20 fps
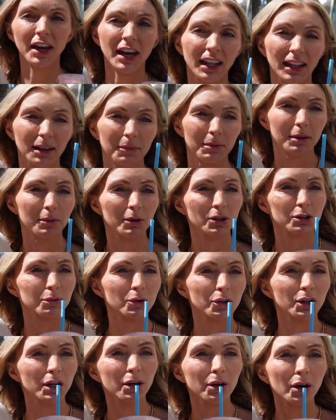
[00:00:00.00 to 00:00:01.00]
the Hailey Bieber
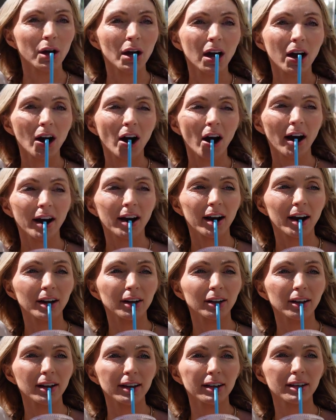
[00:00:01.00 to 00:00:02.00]
smoothie. I
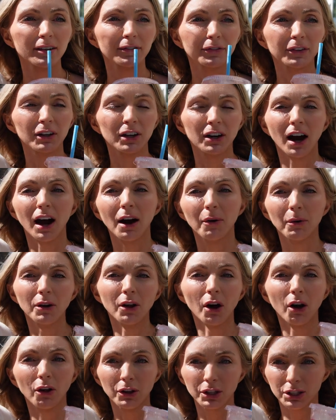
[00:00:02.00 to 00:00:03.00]
kind of like forgot what
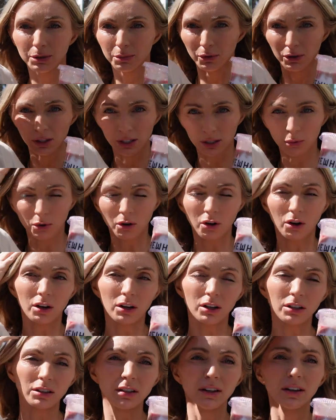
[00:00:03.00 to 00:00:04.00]
all the smoothies were
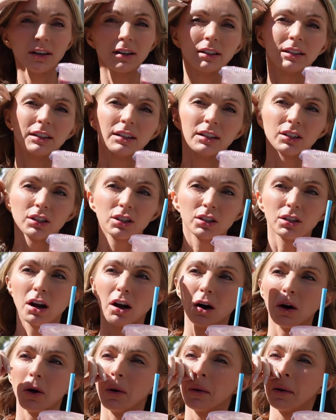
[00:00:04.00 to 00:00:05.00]
called,
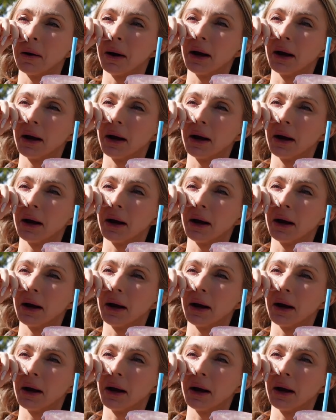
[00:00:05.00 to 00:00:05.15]
so